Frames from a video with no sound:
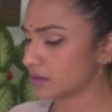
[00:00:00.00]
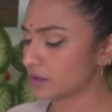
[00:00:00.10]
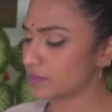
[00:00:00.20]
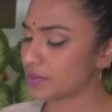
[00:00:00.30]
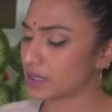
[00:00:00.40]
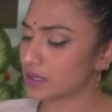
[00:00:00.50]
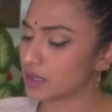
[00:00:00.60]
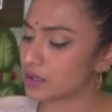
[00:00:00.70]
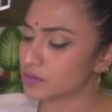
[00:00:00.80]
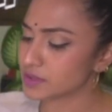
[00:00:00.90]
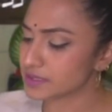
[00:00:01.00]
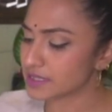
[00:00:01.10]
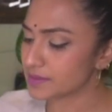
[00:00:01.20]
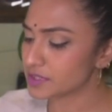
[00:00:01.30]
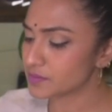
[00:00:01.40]
about 1.5
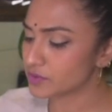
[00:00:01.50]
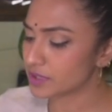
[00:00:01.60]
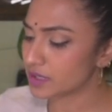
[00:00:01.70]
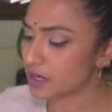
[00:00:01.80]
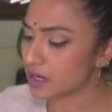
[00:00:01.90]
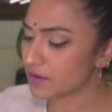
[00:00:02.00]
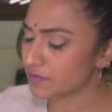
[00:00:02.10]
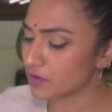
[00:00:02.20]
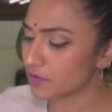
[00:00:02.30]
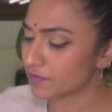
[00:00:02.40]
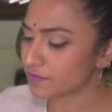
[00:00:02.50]
tablespoons of